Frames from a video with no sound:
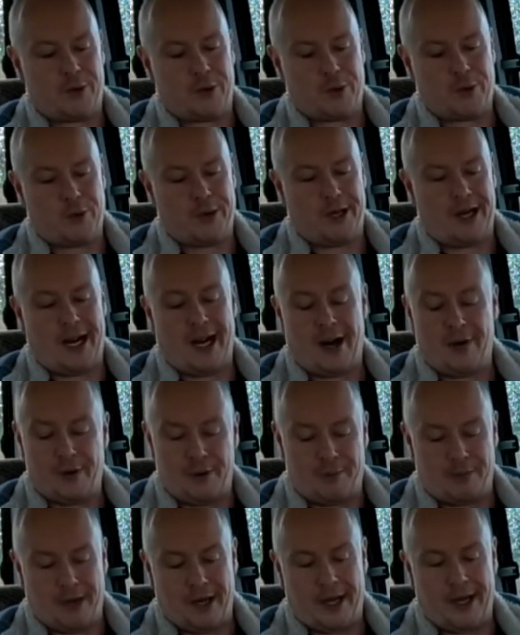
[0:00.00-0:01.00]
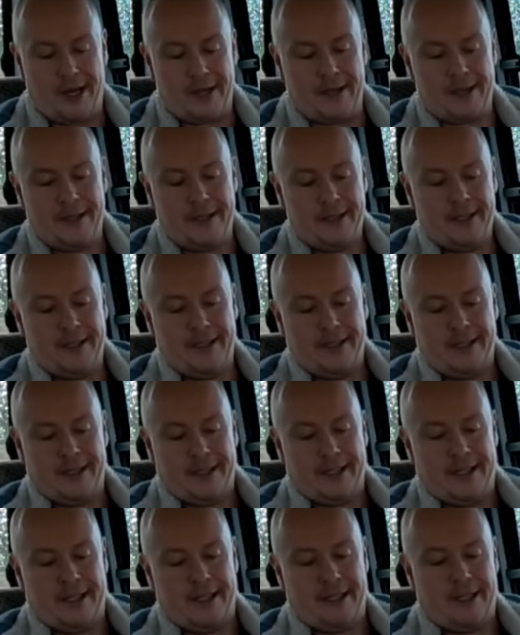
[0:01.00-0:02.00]
So I replied,
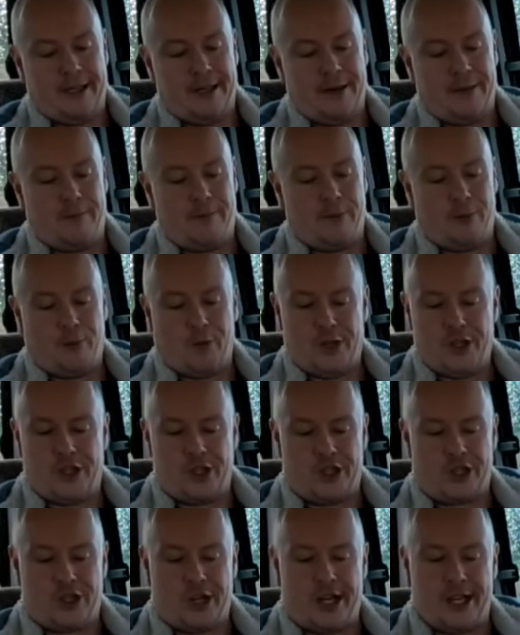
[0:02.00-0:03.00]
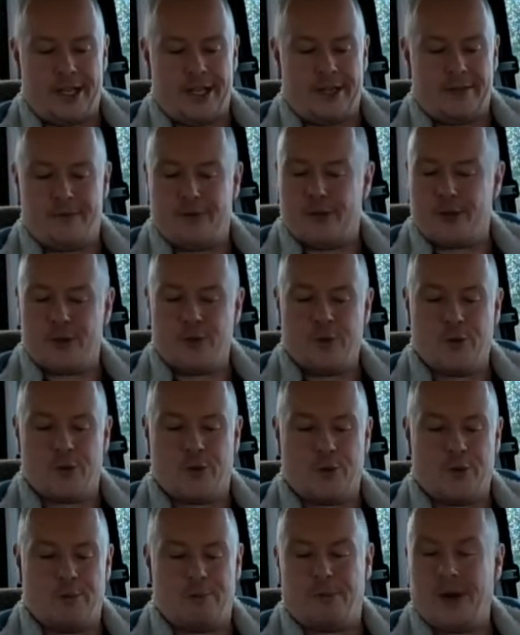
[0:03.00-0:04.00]
once you try it, there's no
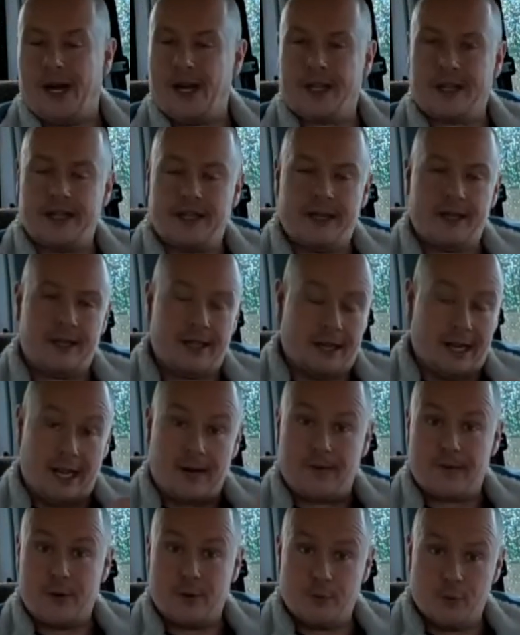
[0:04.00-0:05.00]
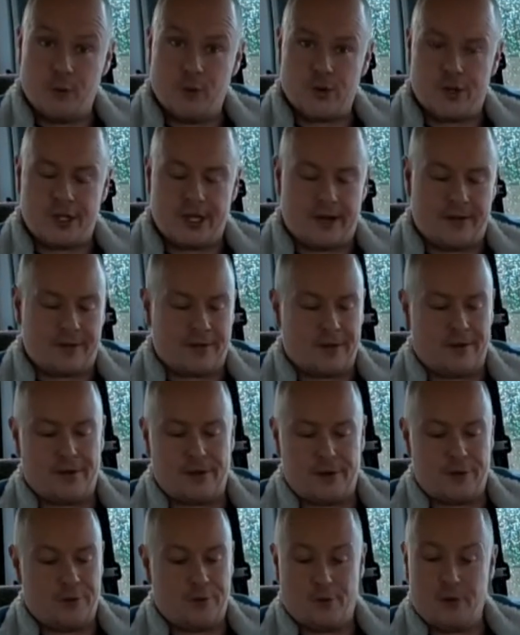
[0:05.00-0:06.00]
going back, and a laughing emoji after
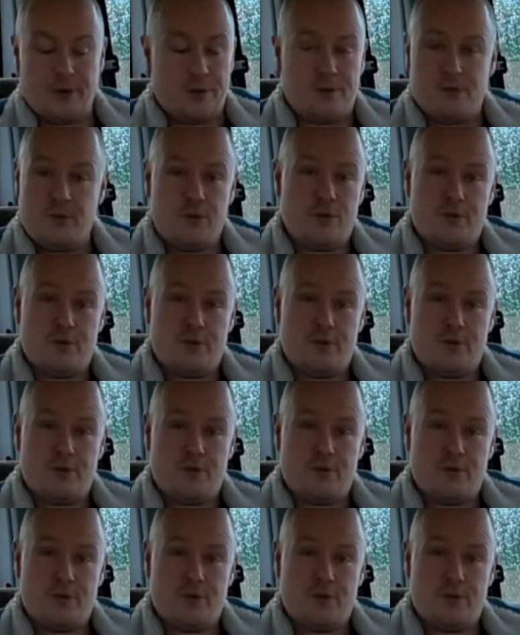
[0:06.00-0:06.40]
it, you know,